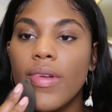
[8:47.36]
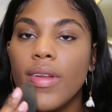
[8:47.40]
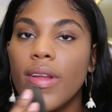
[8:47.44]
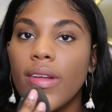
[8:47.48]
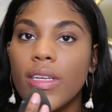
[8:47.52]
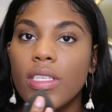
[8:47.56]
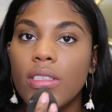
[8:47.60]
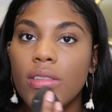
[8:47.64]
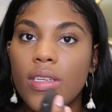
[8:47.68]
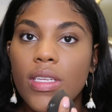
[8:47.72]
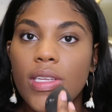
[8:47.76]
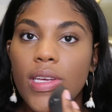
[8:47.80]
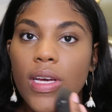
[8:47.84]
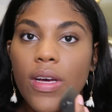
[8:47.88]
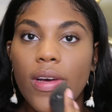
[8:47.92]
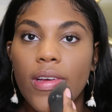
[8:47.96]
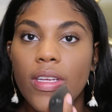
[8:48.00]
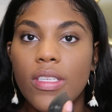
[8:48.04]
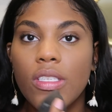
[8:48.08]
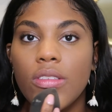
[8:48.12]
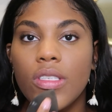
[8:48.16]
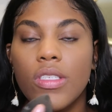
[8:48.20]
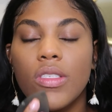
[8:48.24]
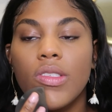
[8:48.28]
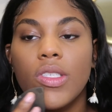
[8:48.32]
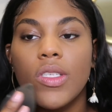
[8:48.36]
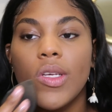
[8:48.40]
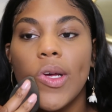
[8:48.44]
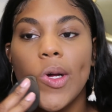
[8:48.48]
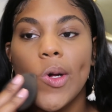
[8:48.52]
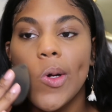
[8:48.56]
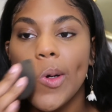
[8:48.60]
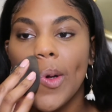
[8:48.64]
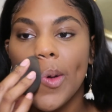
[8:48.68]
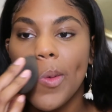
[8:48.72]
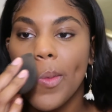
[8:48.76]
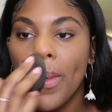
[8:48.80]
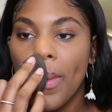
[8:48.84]
And as you can tell, it's
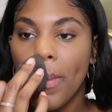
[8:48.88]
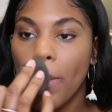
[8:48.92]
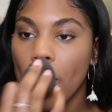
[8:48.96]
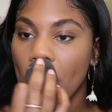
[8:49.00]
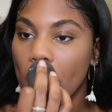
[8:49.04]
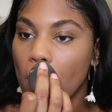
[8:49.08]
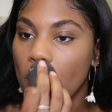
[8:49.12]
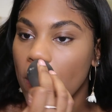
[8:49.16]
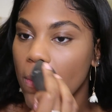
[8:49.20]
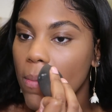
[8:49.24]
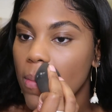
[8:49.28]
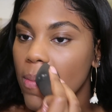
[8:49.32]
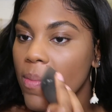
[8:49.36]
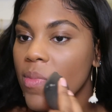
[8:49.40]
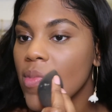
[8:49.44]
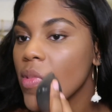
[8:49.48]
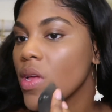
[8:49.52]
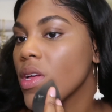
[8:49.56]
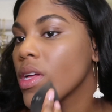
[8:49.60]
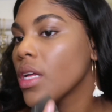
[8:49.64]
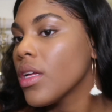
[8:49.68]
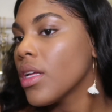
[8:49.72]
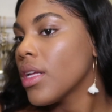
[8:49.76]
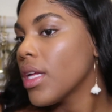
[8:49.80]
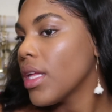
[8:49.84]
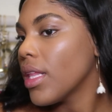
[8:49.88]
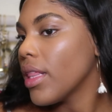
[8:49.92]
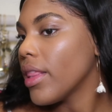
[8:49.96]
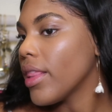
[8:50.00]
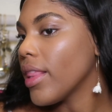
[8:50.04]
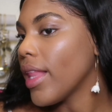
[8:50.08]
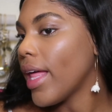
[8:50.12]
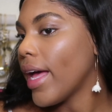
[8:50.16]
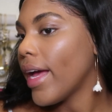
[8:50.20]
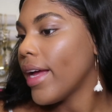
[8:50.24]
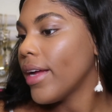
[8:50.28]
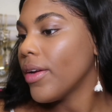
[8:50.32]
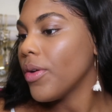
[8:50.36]
so
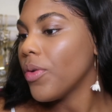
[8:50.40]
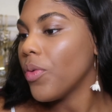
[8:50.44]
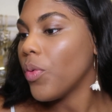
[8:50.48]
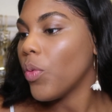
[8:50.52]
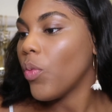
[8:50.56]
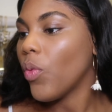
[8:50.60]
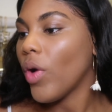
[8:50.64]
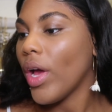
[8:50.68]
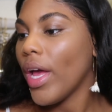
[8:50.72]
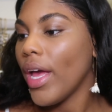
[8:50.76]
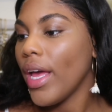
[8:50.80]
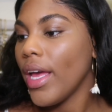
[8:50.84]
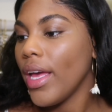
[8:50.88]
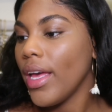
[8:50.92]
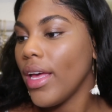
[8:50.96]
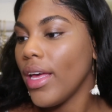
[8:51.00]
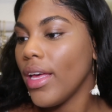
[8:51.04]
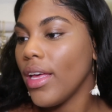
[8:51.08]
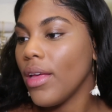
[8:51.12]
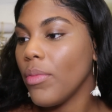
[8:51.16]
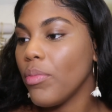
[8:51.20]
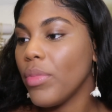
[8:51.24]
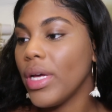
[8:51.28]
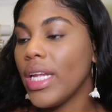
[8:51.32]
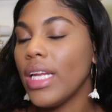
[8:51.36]
lightweight,